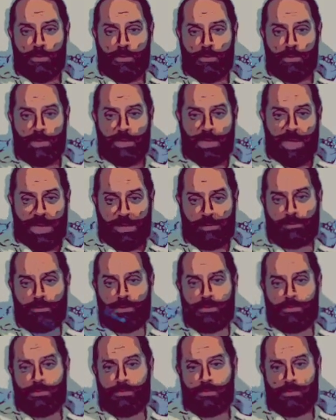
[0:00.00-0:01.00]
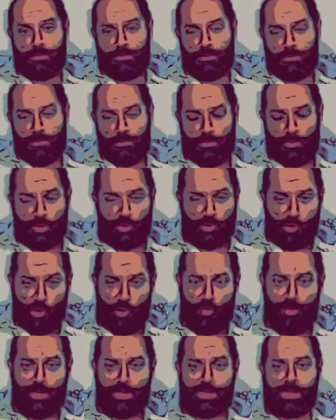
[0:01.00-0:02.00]
Descartes
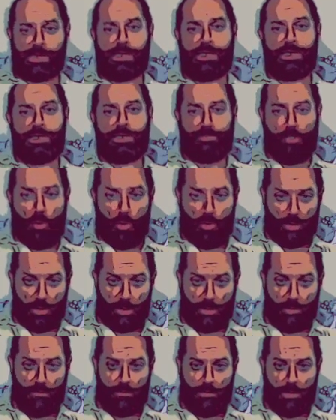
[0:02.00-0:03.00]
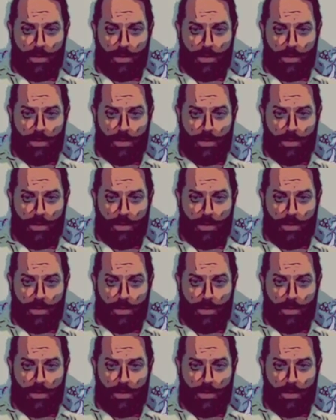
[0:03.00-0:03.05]
notoriously spoke of